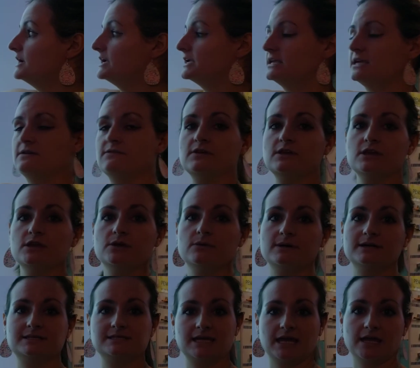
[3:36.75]
giving you a
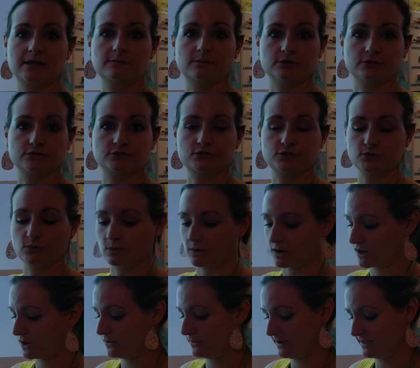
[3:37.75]
table to
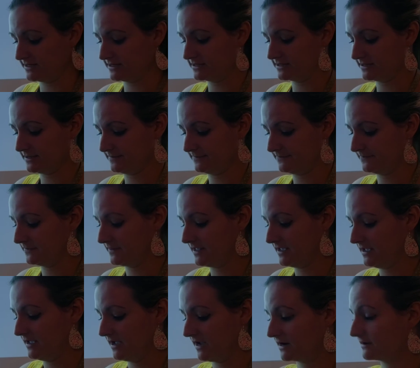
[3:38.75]
work with.
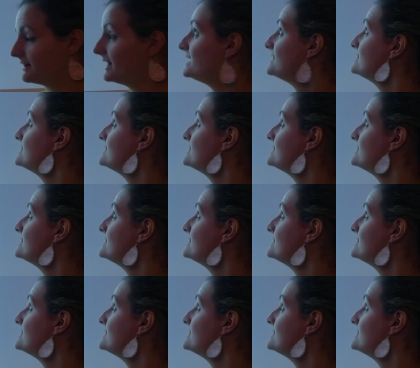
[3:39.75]
All right,